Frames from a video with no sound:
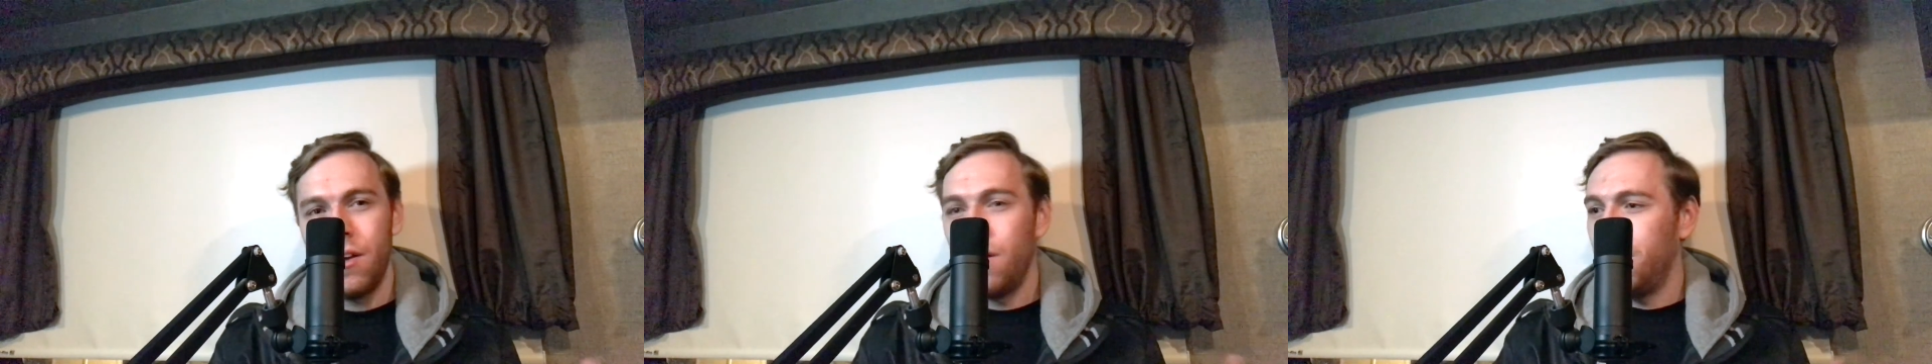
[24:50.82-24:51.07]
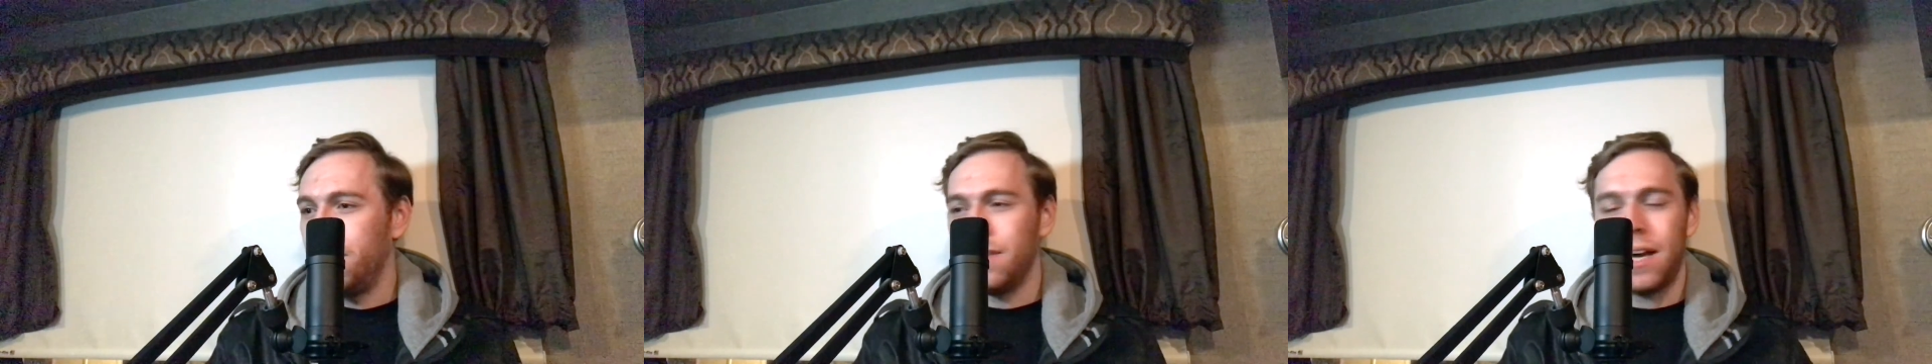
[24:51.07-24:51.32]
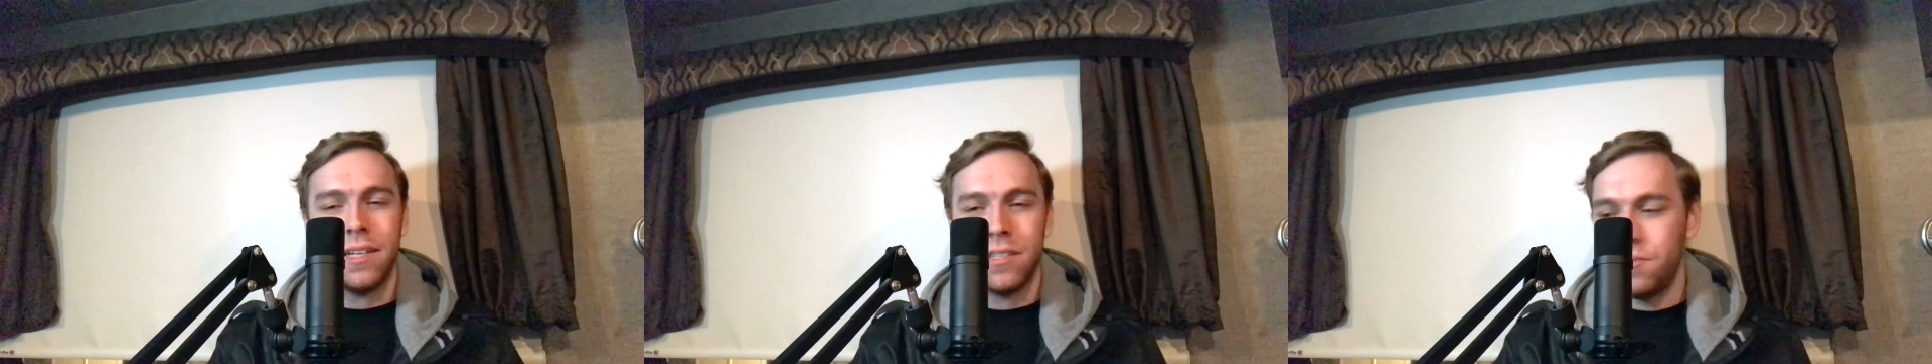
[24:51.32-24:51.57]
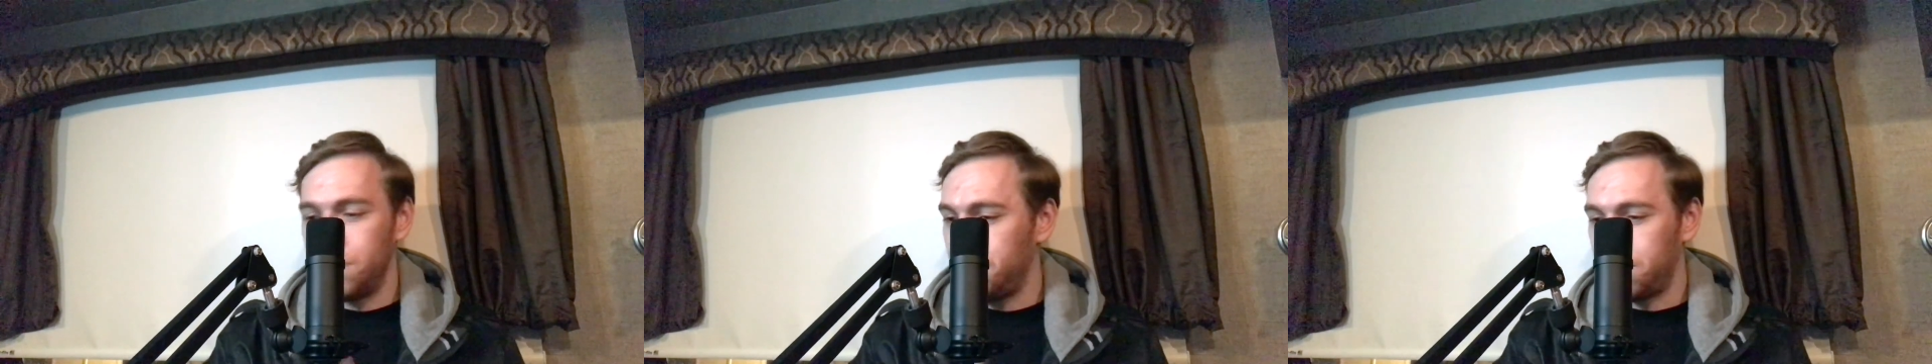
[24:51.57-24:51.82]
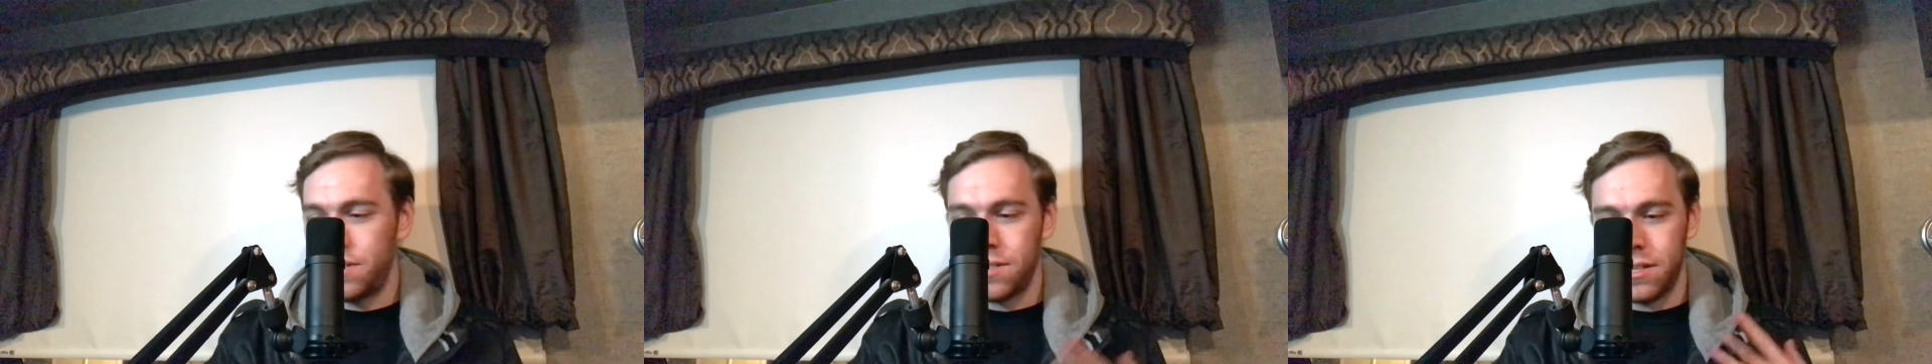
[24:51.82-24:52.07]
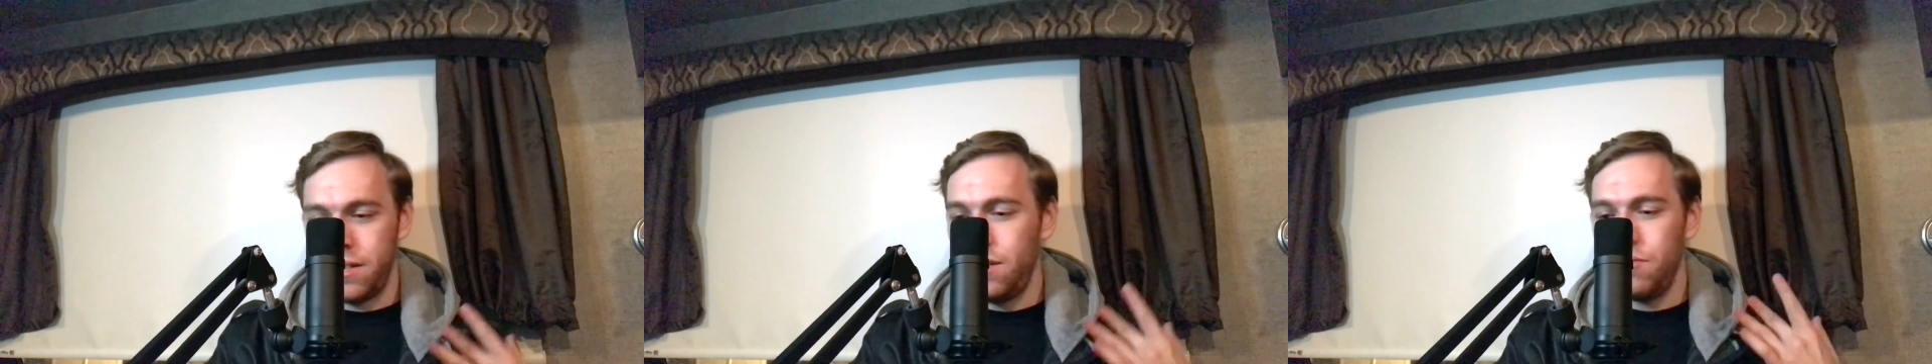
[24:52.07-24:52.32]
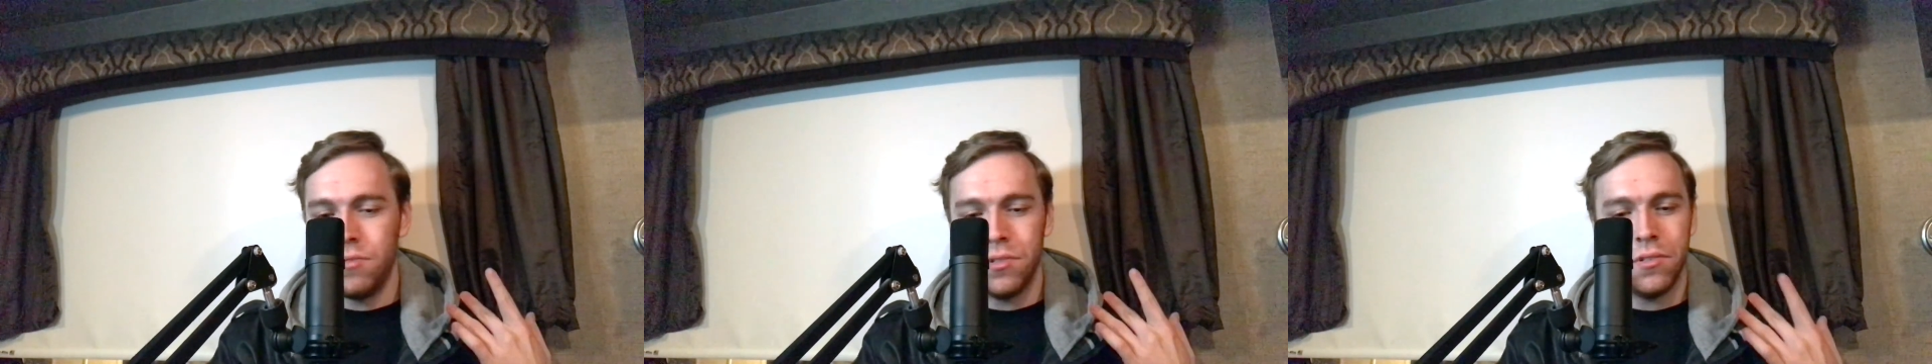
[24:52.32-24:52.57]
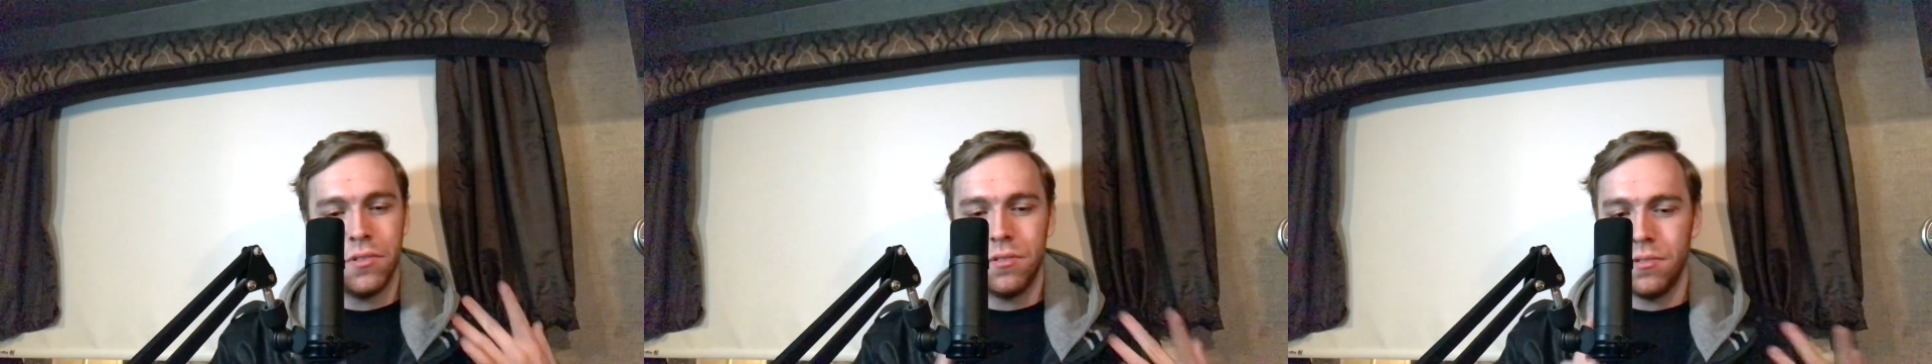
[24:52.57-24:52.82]
Last of Us, Resident
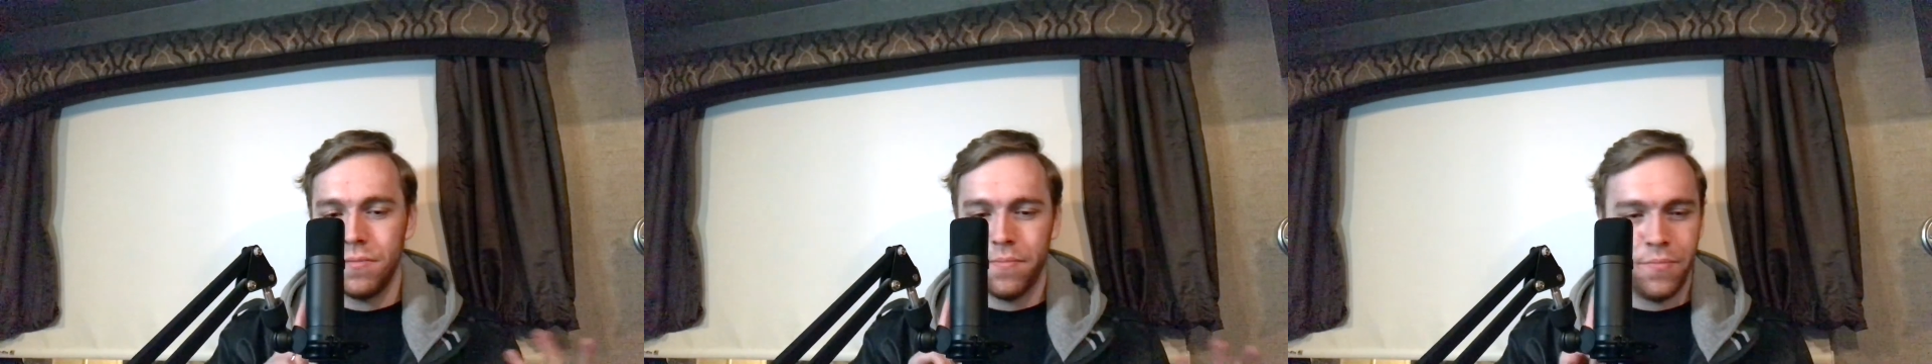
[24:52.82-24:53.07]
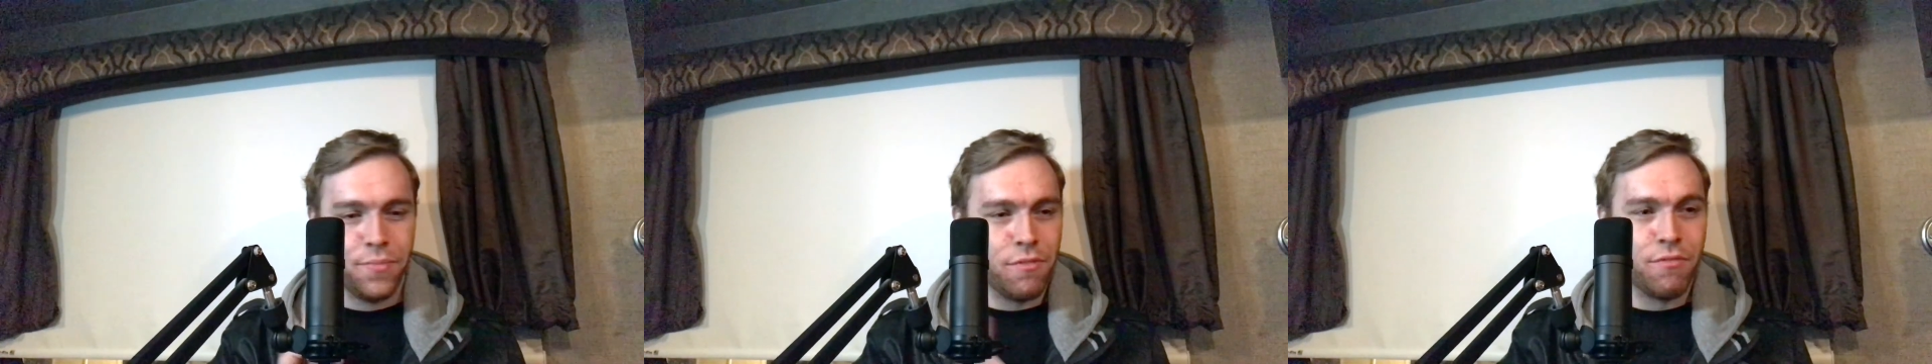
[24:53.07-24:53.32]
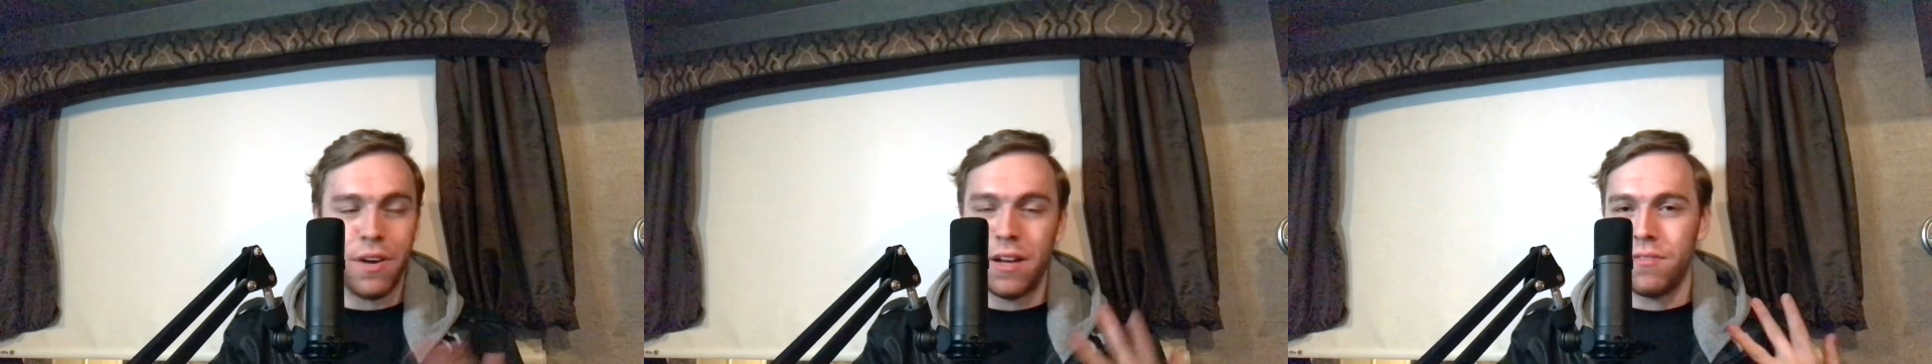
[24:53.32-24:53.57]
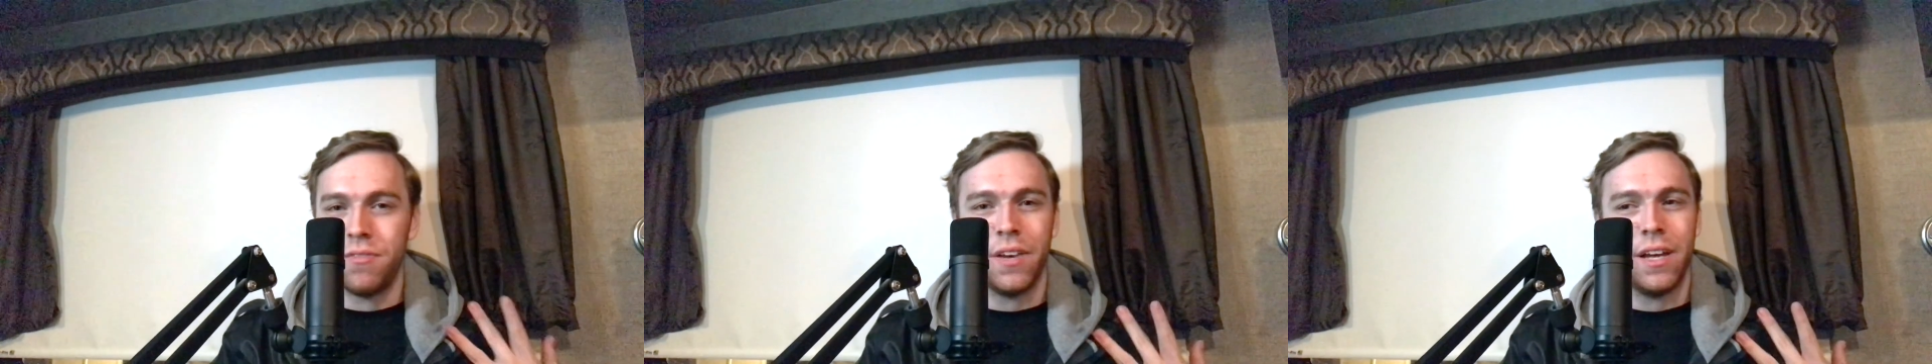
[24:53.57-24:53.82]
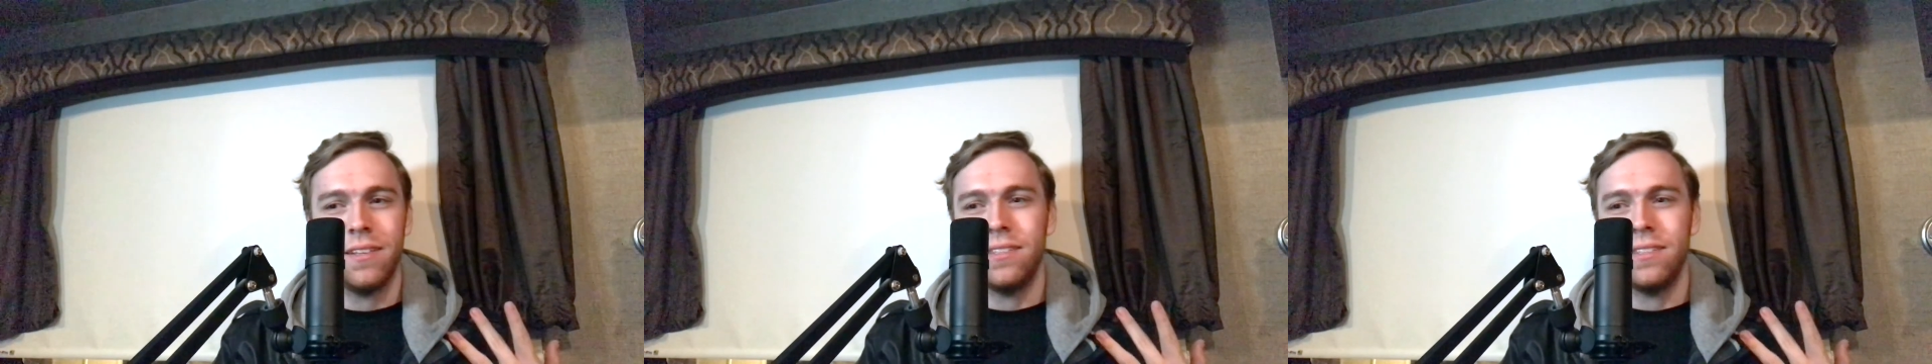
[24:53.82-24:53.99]
Evil, Final Fantasy.